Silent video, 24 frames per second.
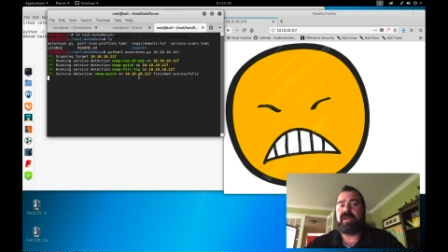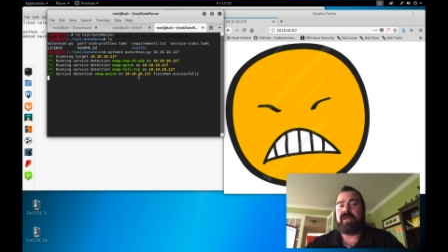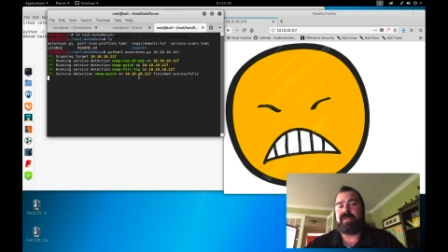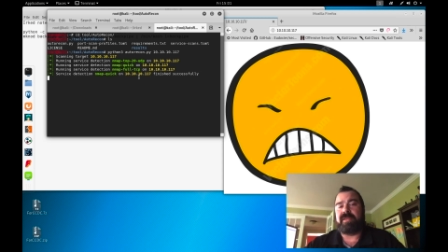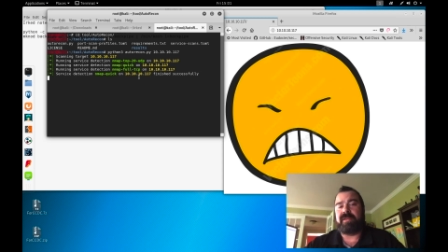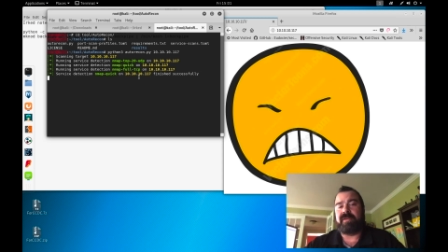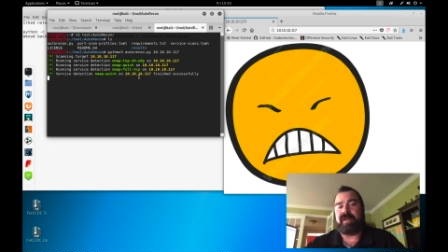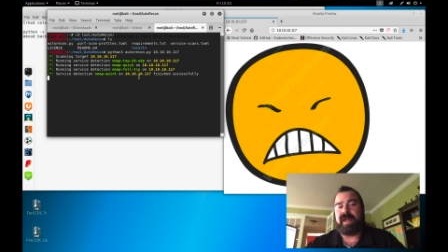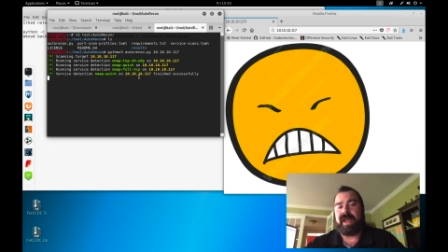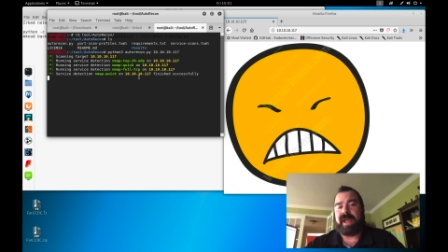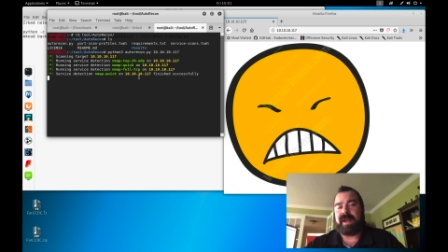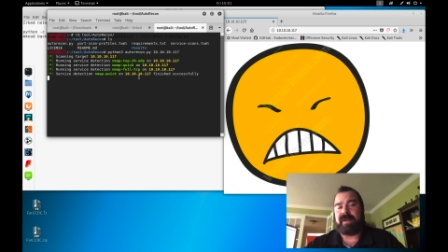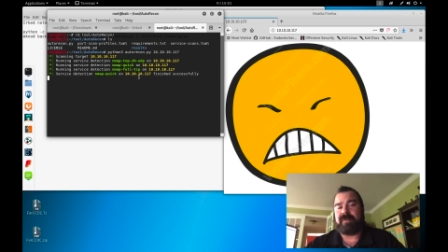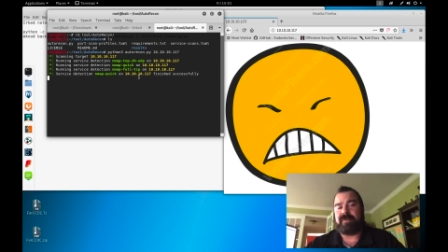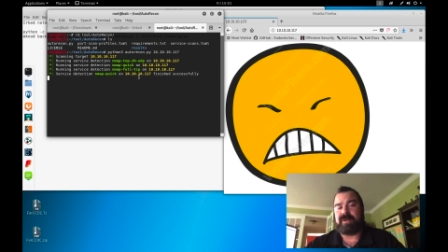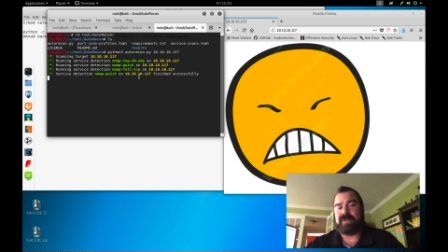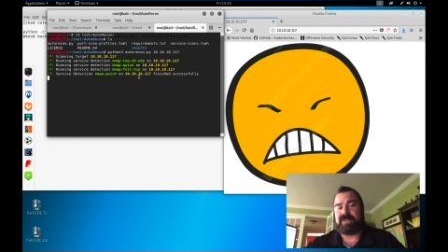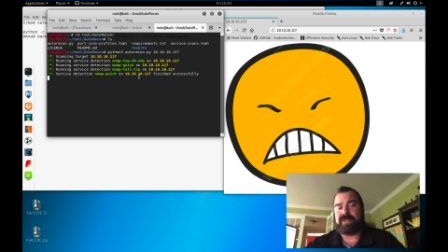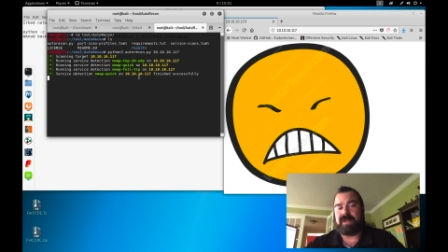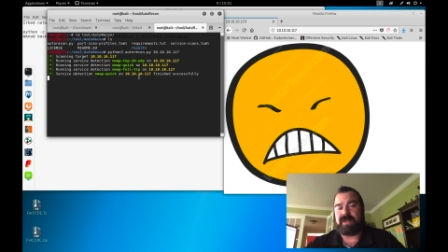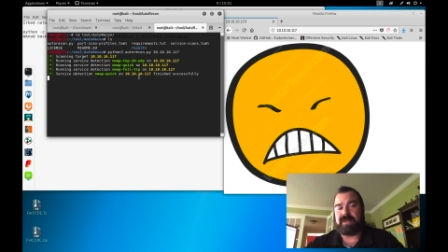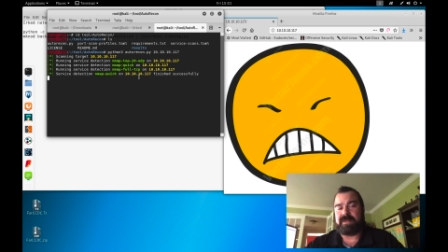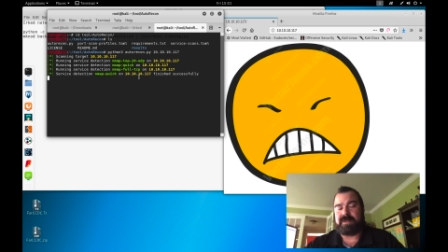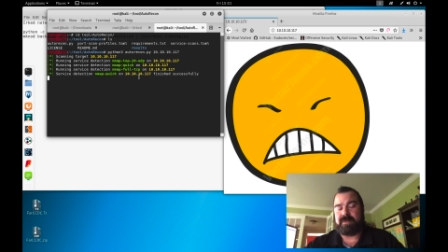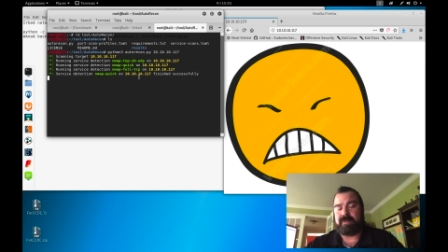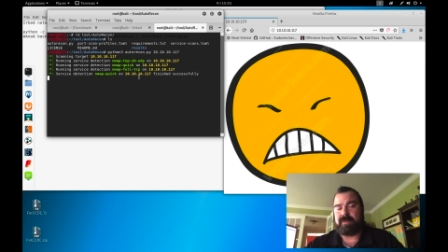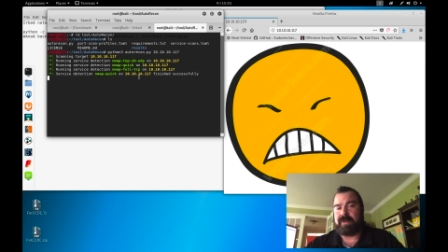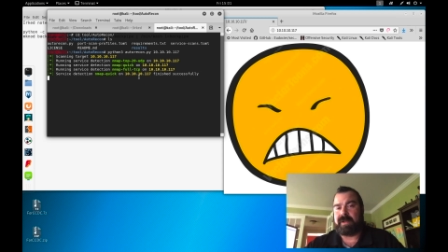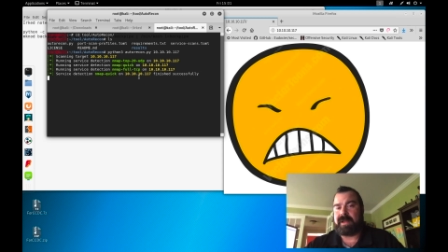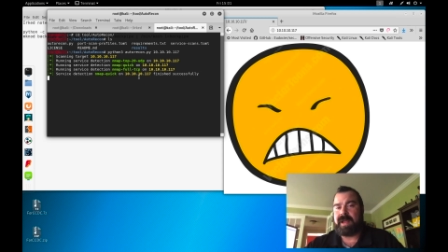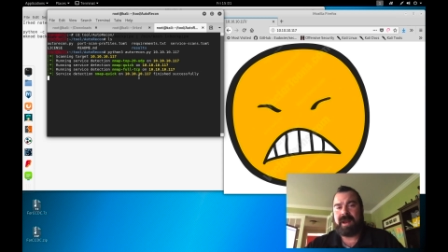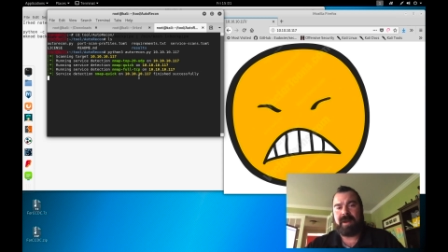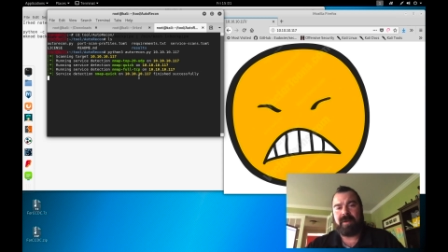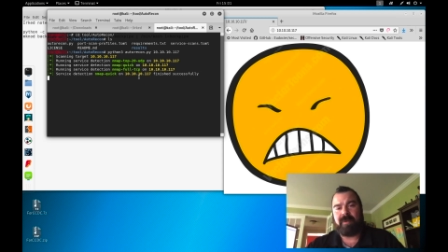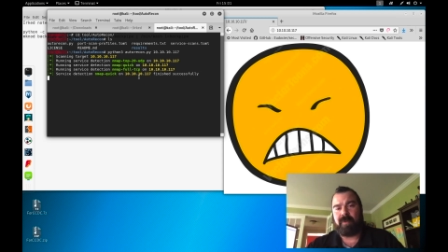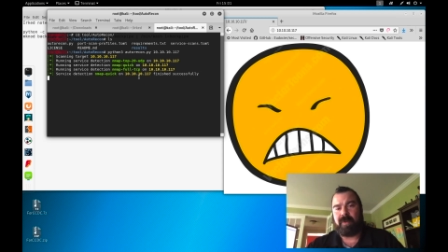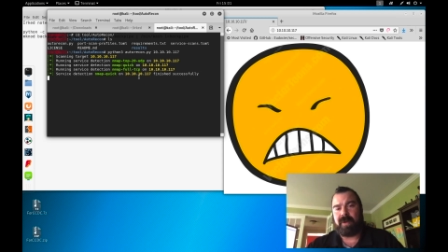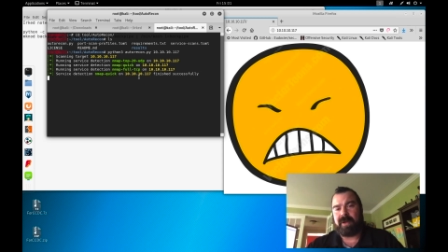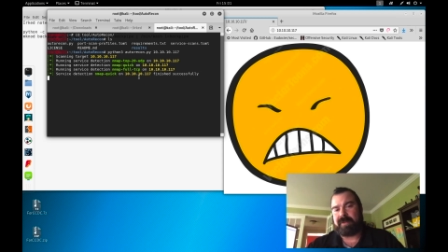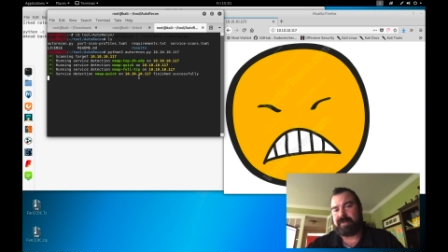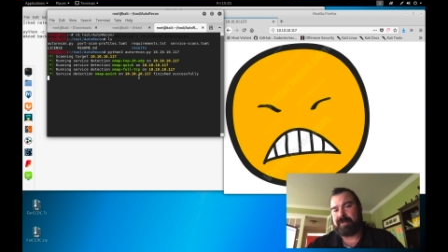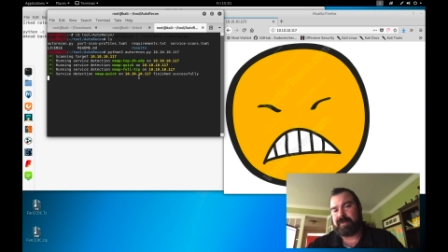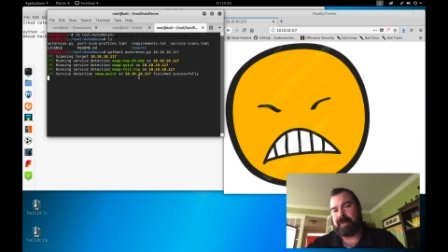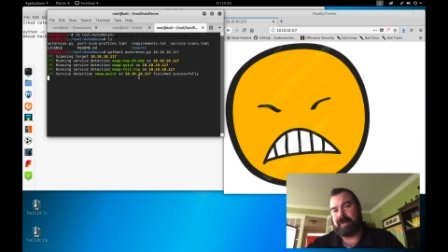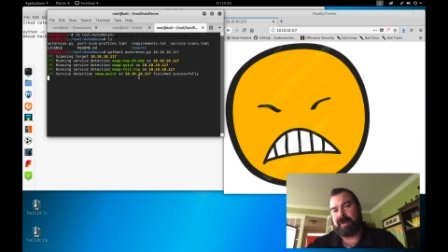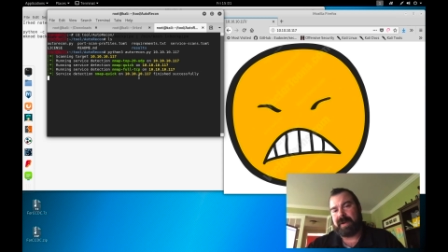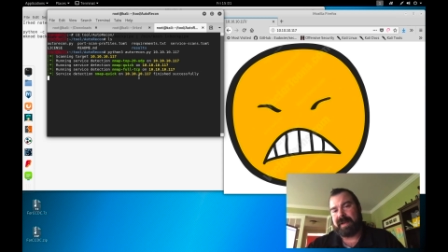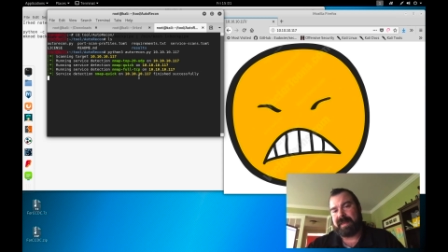the end results, and we'll kind of walk
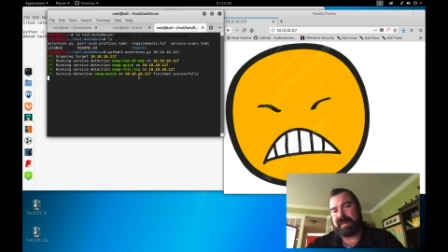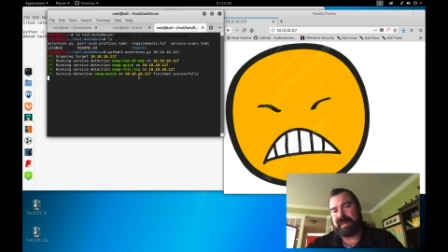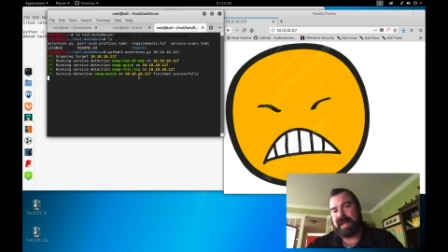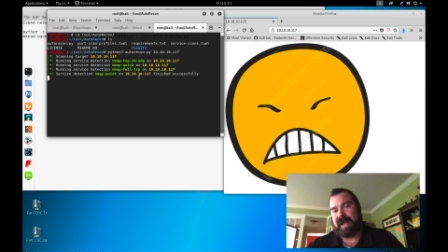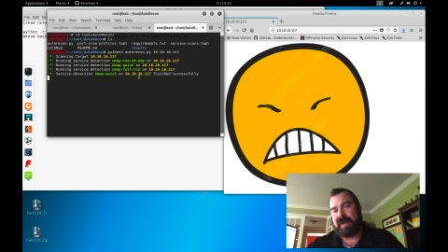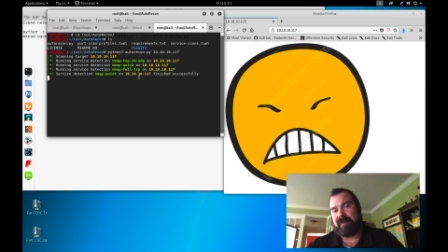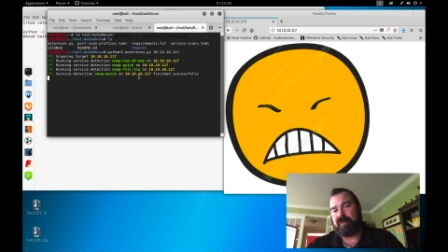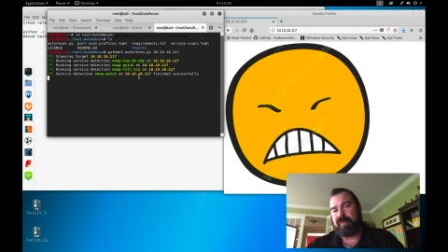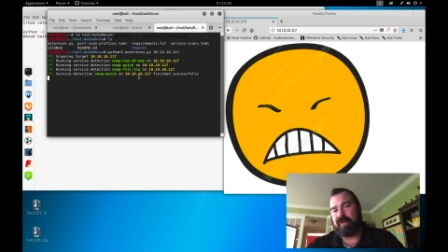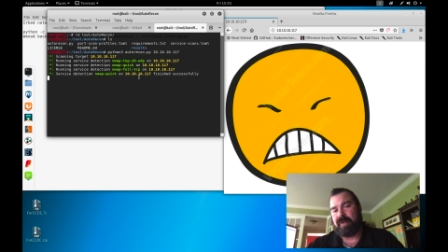through it at that